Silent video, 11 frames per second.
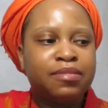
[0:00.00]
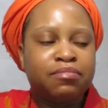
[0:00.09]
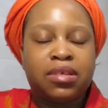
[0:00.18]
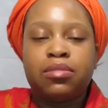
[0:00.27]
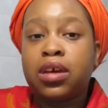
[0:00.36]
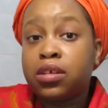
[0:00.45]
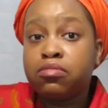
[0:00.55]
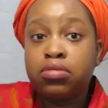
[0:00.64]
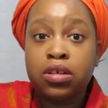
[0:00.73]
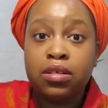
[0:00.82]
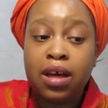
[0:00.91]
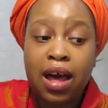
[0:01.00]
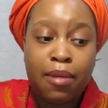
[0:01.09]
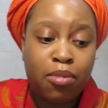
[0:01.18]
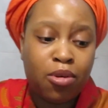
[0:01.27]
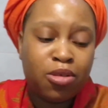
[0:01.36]
Maybe I didn't put it
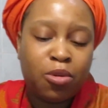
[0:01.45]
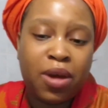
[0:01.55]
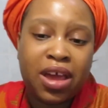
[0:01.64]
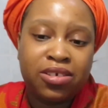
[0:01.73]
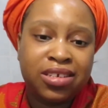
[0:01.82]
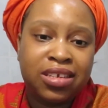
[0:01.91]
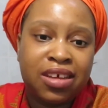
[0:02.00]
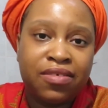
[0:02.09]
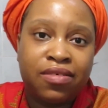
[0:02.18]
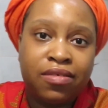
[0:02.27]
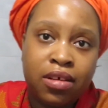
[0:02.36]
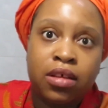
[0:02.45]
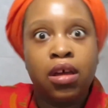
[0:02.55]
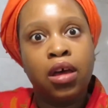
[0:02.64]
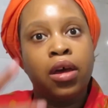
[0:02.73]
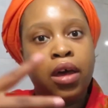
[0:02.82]
up all the way because I didn't have
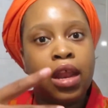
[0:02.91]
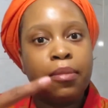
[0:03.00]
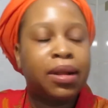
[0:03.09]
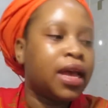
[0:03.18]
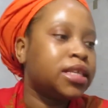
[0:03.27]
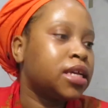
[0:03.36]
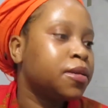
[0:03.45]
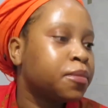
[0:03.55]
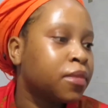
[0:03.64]
an applicator.